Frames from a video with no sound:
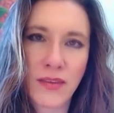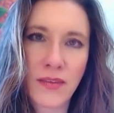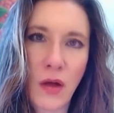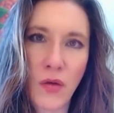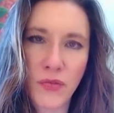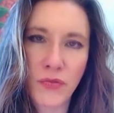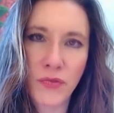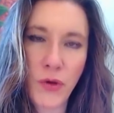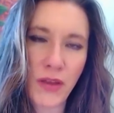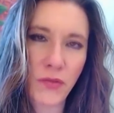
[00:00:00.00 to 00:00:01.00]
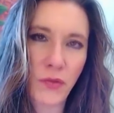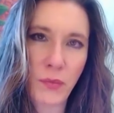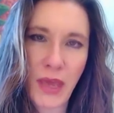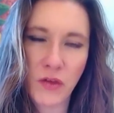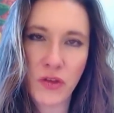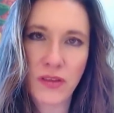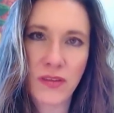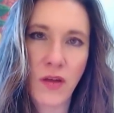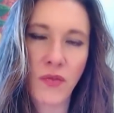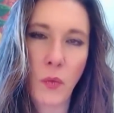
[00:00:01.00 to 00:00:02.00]
self-transformation,
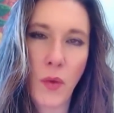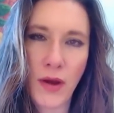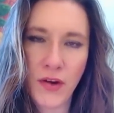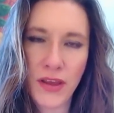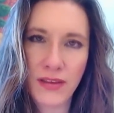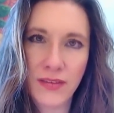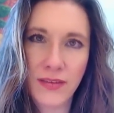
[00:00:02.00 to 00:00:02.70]
self-awareness,